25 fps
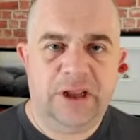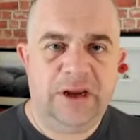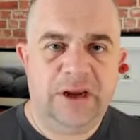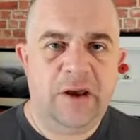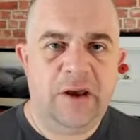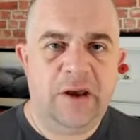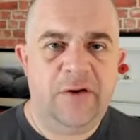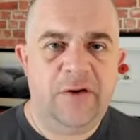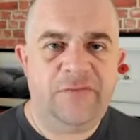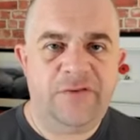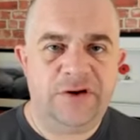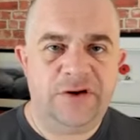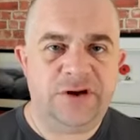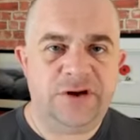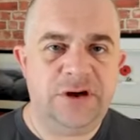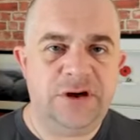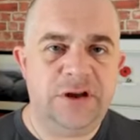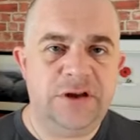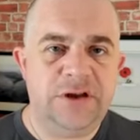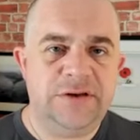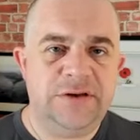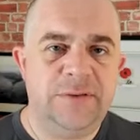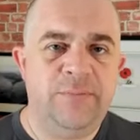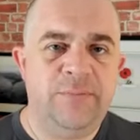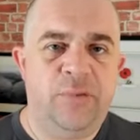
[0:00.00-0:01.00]
Now,
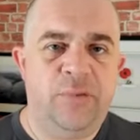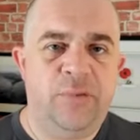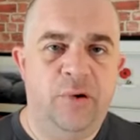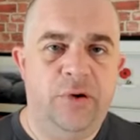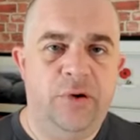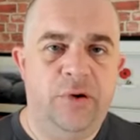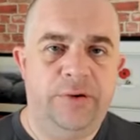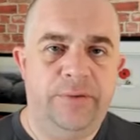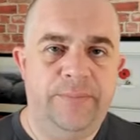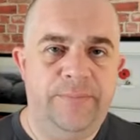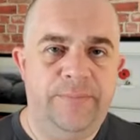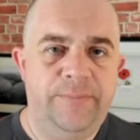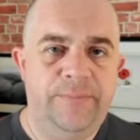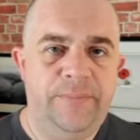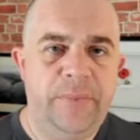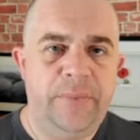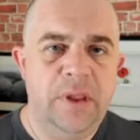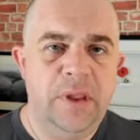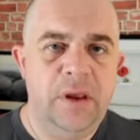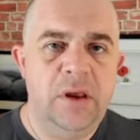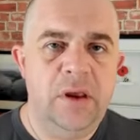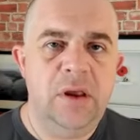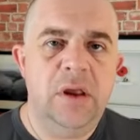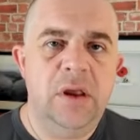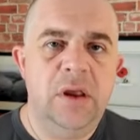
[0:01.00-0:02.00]
efficiently is important.
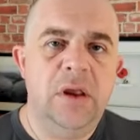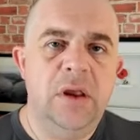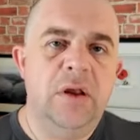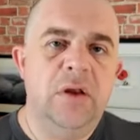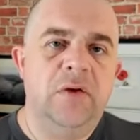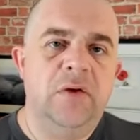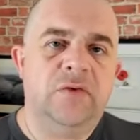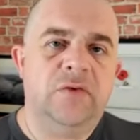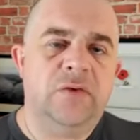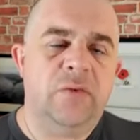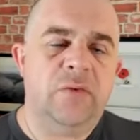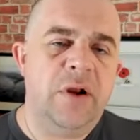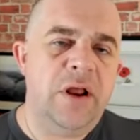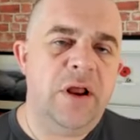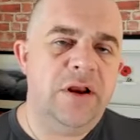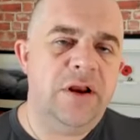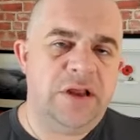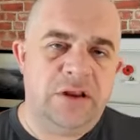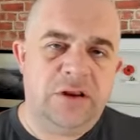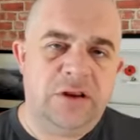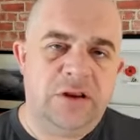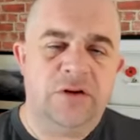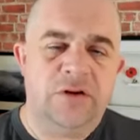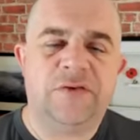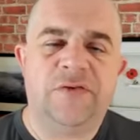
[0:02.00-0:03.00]
So when I
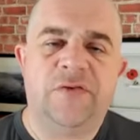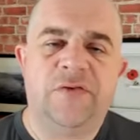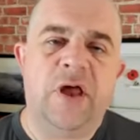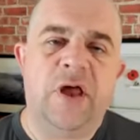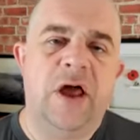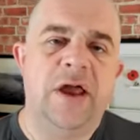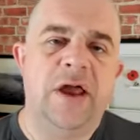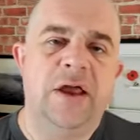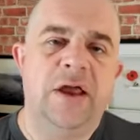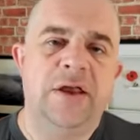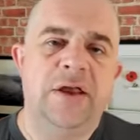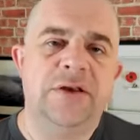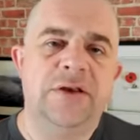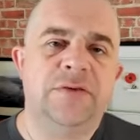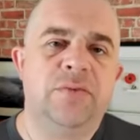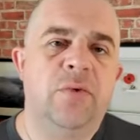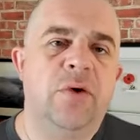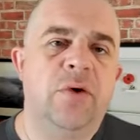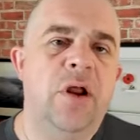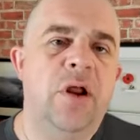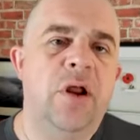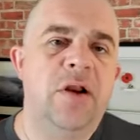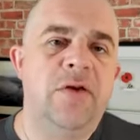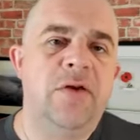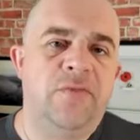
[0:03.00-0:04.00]
did those flyers,
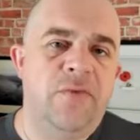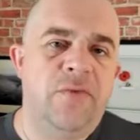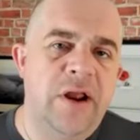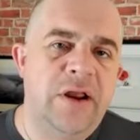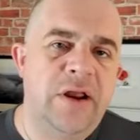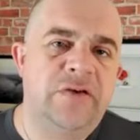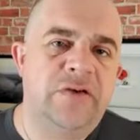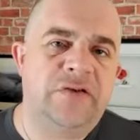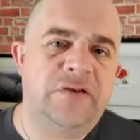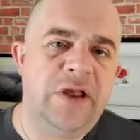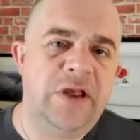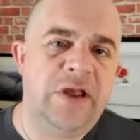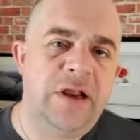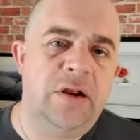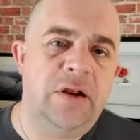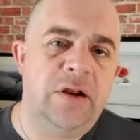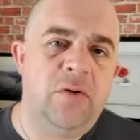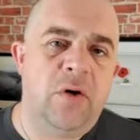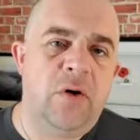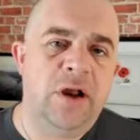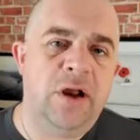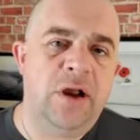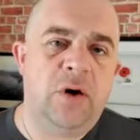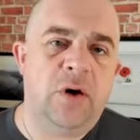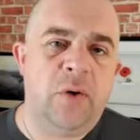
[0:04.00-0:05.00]
what I'd have seen
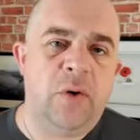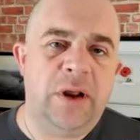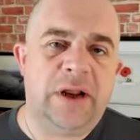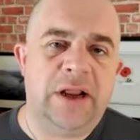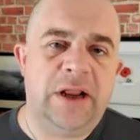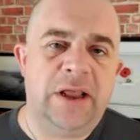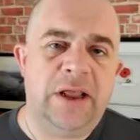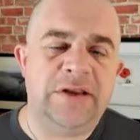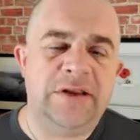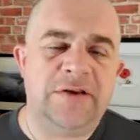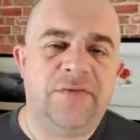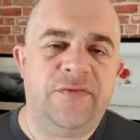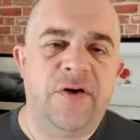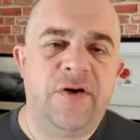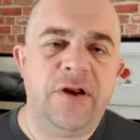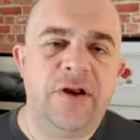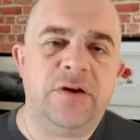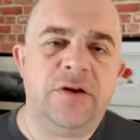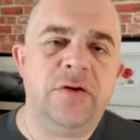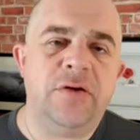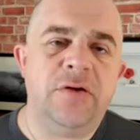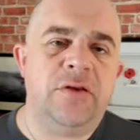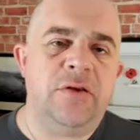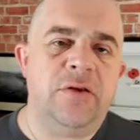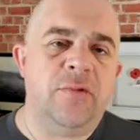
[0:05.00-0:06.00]
quite quickly is if I
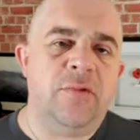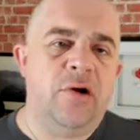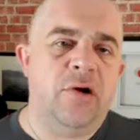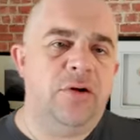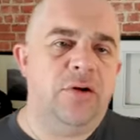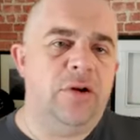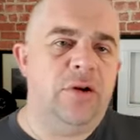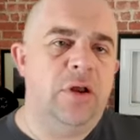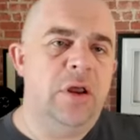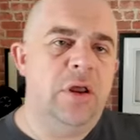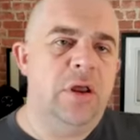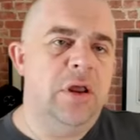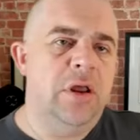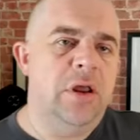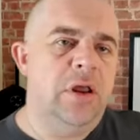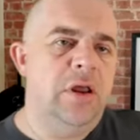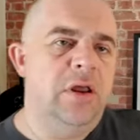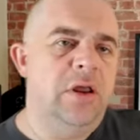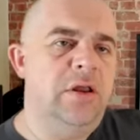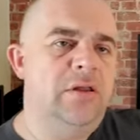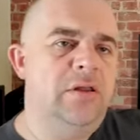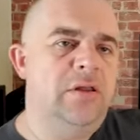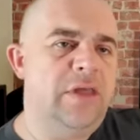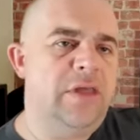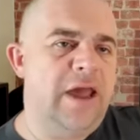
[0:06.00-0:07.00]
do them on
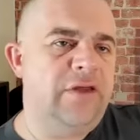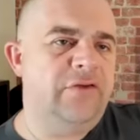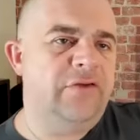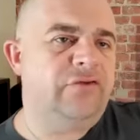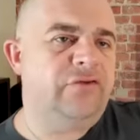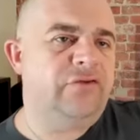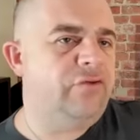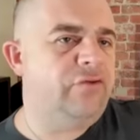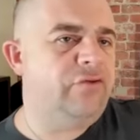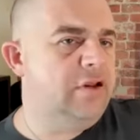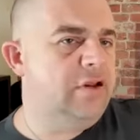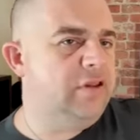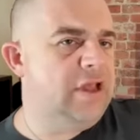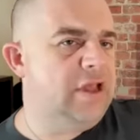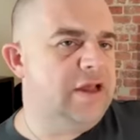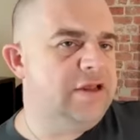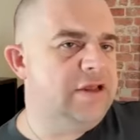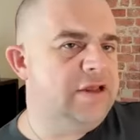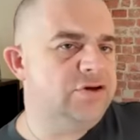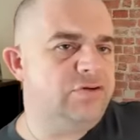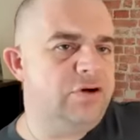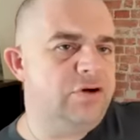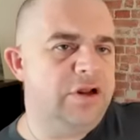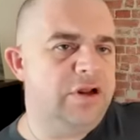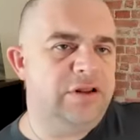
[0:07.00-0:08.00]
that street,
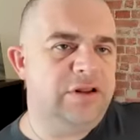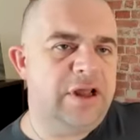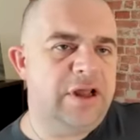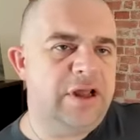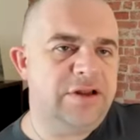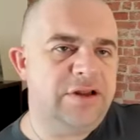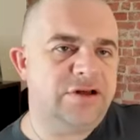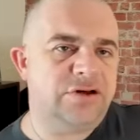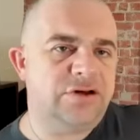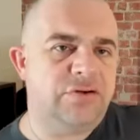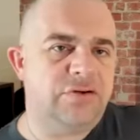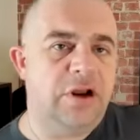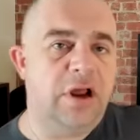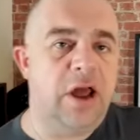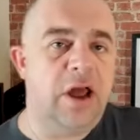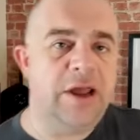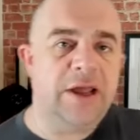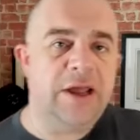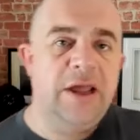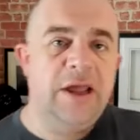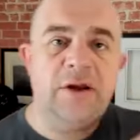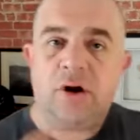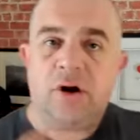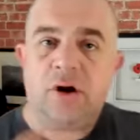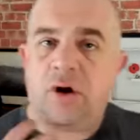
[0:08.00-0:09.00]
and that street,
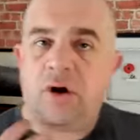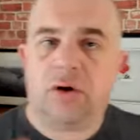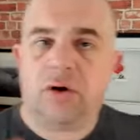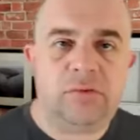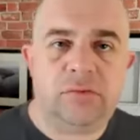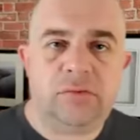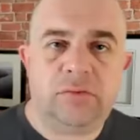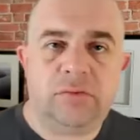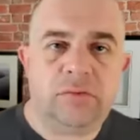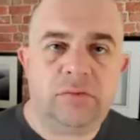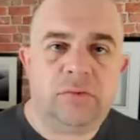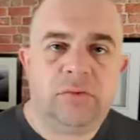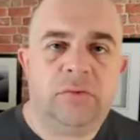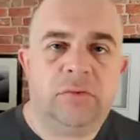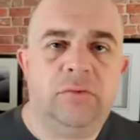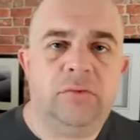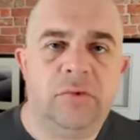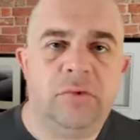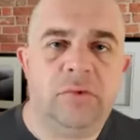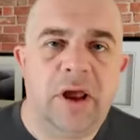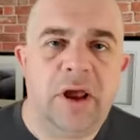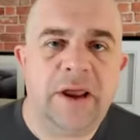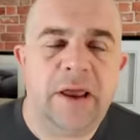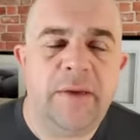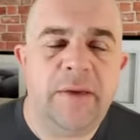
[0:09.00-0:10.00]

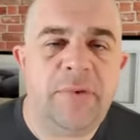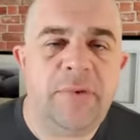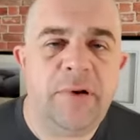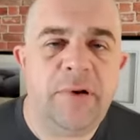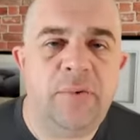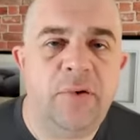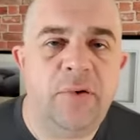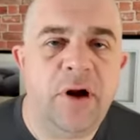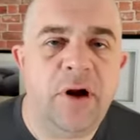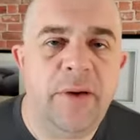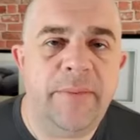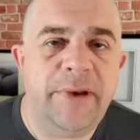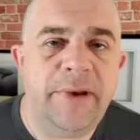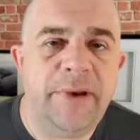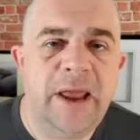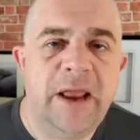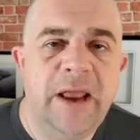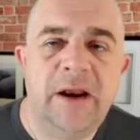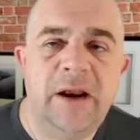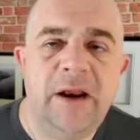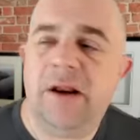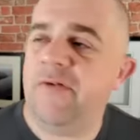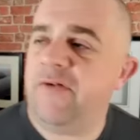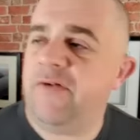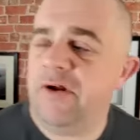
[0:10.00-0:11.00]
I get people coming in.
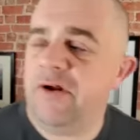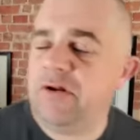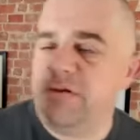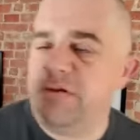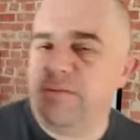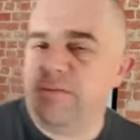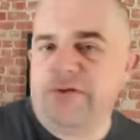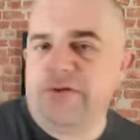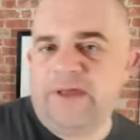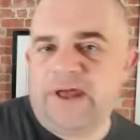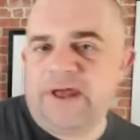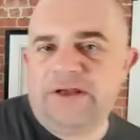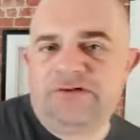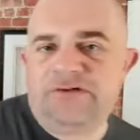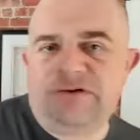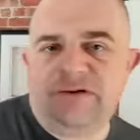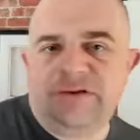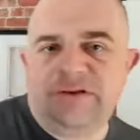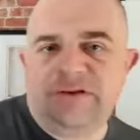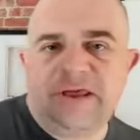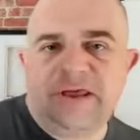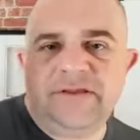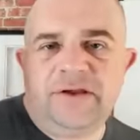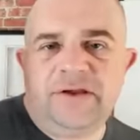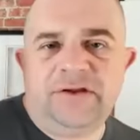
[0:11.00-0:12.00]
And if I do them on that street,
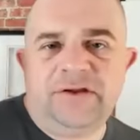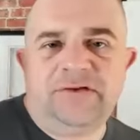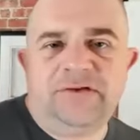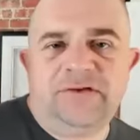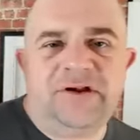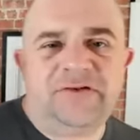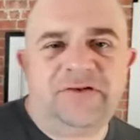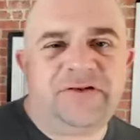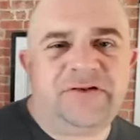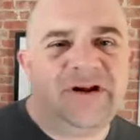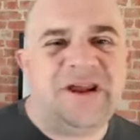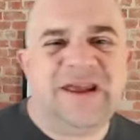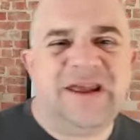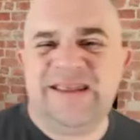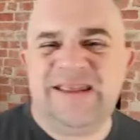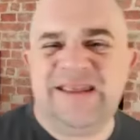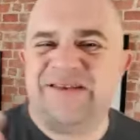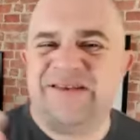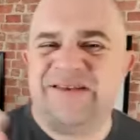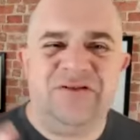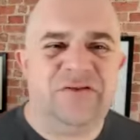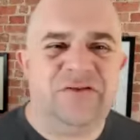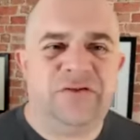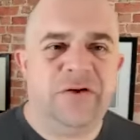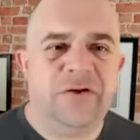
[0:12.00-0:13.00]
that street, it's
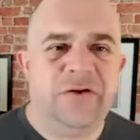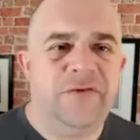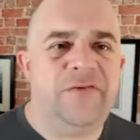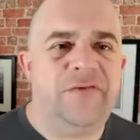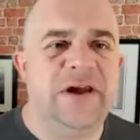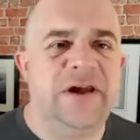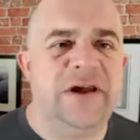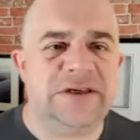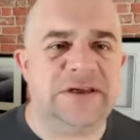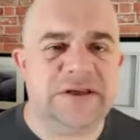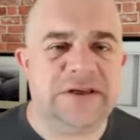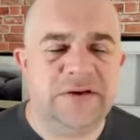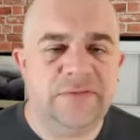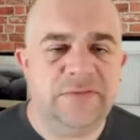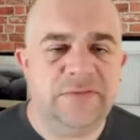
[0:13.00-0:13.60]
not so effective.